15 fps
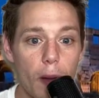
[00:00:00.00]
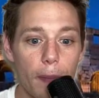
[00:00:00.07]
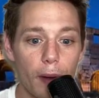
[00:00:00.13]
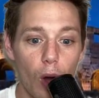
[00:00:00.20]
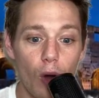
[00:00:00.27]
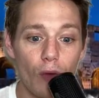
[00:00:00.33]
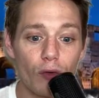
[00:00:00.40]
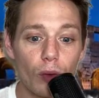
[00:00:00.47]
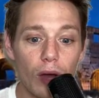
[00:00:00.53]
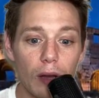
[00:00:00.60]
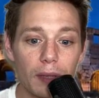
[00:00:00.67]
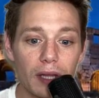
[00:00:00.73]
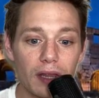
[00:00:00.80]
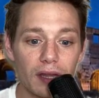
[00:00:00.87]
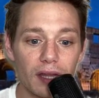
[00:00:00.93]
But
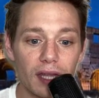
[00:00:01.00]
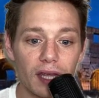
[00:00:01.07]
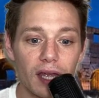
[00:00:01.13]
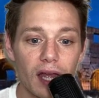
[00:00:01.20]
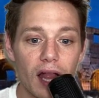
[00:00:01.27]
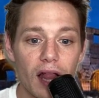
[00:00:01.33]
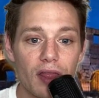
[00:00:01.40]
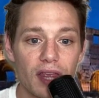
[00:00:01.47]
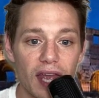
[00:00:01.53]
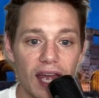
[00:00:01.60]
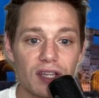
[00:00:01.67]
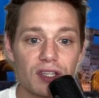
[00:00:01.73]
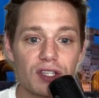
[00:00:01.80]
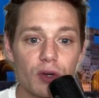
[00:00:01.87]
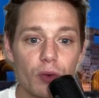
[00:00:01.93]
overwhelmingly, the
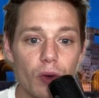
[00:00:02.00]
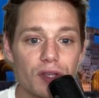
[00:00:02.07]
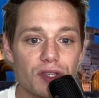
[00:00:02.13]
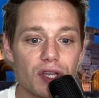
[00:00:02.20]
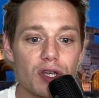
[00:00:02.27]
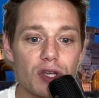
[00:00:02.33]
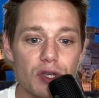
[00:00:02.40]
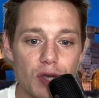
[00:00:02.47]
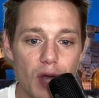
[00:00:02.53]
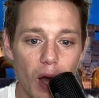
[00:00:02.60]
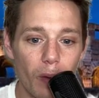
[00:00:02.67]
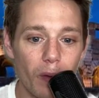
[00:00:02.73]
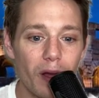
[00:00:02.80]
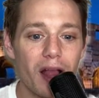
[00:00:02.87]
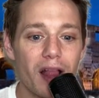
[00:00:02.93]
answer was
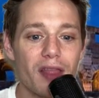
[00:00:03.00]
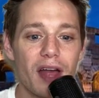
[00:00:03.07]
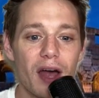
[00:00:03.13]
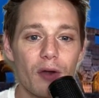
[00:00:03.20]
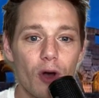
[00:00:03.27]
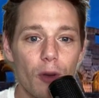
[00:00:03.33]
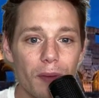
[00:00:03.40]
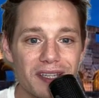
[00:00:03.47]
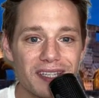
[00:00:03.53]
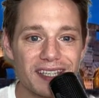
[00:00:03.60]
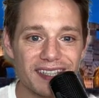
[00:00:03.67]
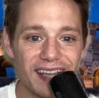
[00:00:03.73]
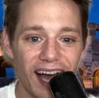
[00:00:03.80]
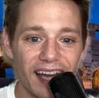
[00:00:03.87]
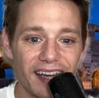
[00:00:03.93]
no, that Roma did
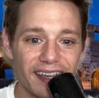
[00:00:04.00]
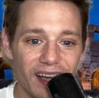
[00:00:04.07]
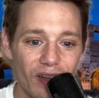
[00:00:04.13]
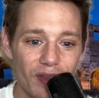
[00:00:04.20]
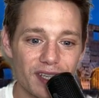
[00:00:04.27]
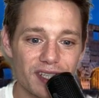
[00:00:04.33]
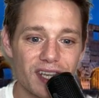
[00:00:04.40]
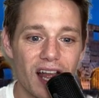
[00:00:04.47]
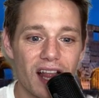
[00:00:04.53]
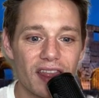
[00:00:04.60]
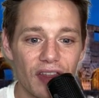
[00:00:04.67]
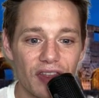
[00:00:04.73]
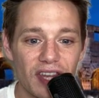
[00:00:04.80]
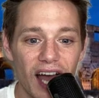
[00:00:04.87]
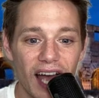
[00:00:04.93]
not nail this,
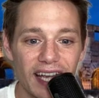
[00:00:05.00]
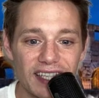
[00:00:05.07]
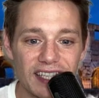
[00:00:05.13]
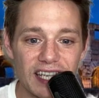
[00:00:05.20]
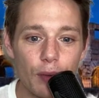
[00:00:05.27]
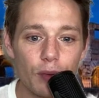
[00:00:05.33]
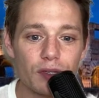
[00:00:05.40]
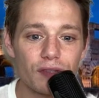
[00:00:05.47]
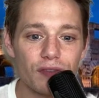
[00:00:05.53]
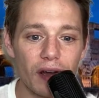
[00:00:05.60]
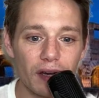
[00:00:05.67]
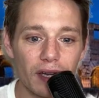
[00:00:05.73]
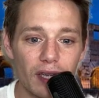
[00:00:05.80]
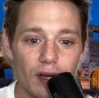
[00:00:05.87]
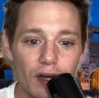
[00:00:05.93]
that the idea was
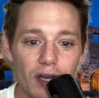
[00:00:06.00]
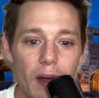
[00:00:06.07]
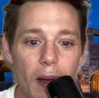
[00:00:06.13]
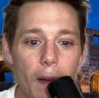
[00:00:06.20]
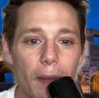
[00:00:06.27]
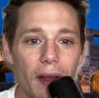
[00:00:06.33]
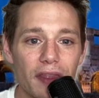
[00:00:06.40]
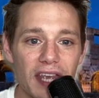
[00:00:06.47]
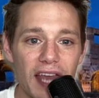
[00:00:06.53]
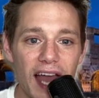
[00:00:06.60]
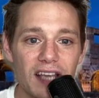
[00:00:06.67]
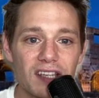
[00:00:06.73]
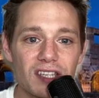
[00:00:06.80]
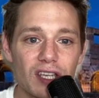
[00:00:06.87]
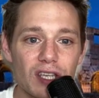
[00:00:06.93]
very good, but the
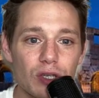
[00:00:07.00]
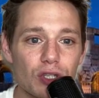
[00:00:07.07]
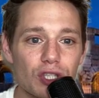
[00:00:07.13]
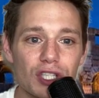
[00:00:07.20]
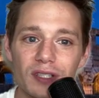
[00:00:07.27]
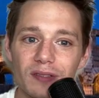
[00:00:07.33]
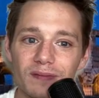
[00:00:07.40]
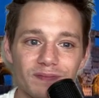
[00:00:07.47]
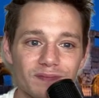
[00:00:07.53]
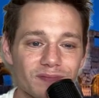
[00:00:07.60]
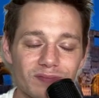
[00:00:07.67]
execution,